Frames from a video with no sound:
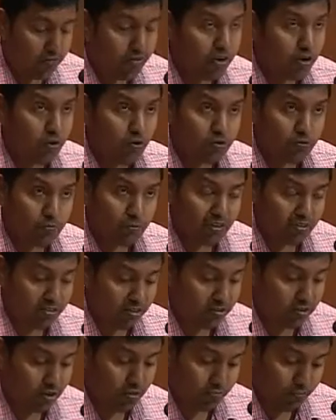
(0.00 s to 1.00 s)
of a new
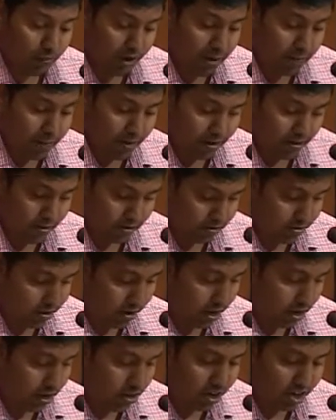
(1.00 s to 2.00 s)
species of primate,
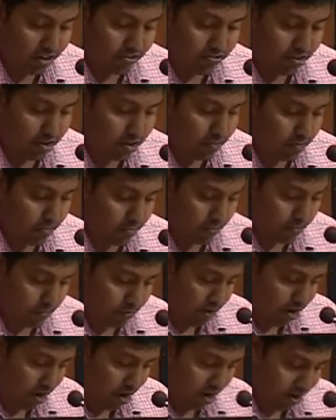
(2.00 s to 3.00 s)
the Arunachal
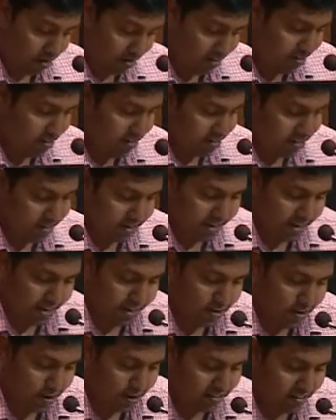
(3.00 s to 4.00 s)
macaque,
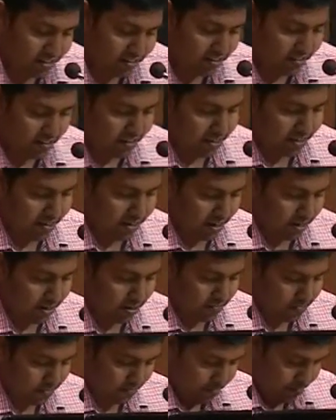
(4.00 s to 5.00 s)
in northeastern
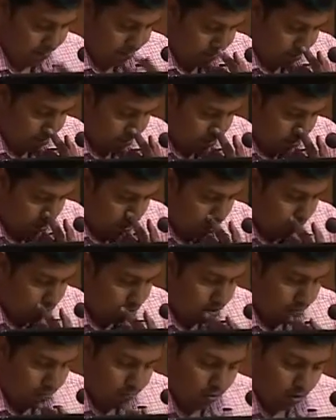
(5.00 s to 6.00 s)
India.
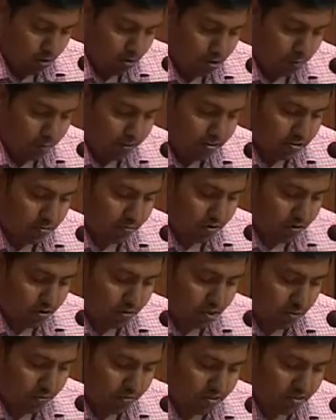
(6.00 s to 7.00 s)
Although principal
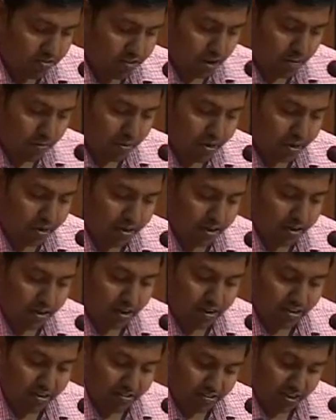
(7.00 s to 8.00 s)
contributions have been in
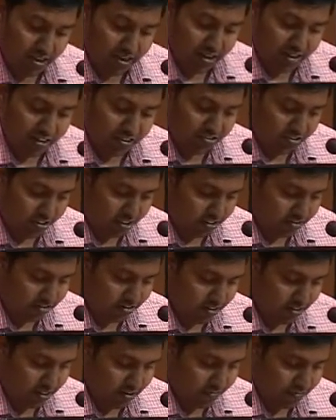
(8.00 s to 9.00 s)
understanding the
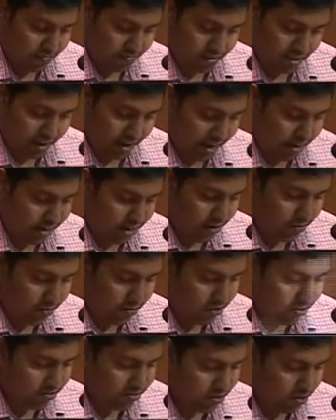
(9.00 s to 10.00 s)
structure and
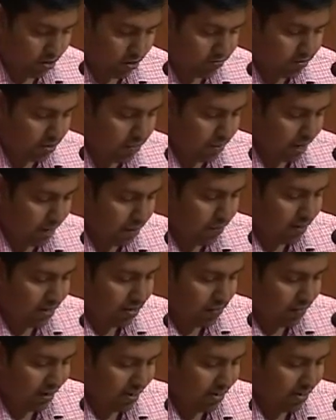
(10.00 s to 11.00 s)
evolution of the
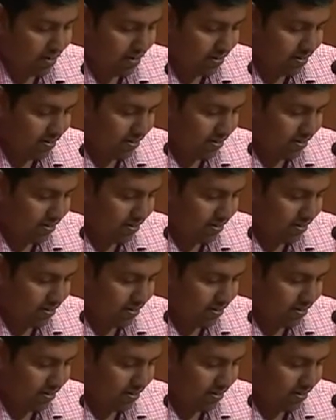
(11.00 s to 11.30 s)
primate mind.